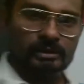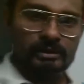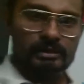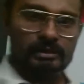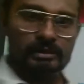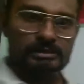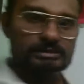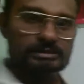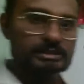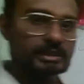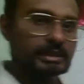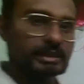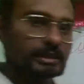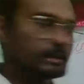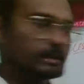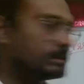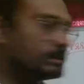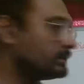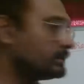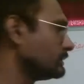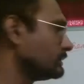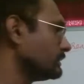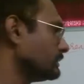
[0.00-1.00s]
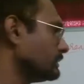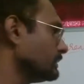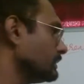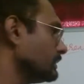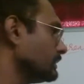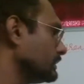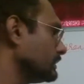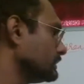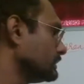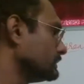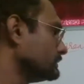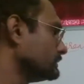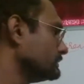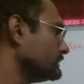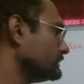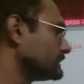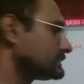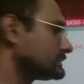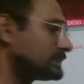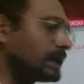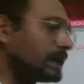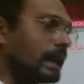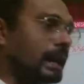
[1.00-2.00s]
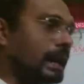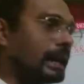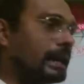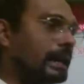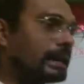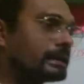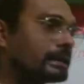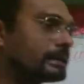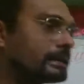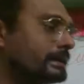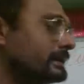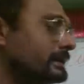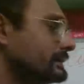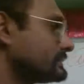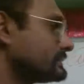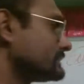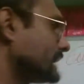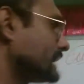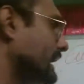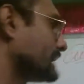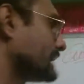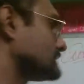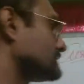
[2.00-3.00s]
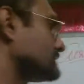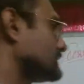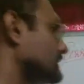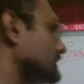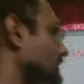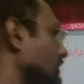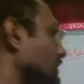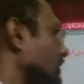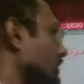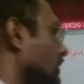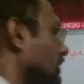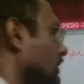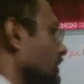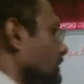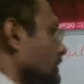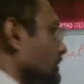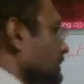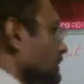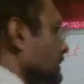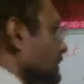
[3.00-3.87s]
See, this R is actually called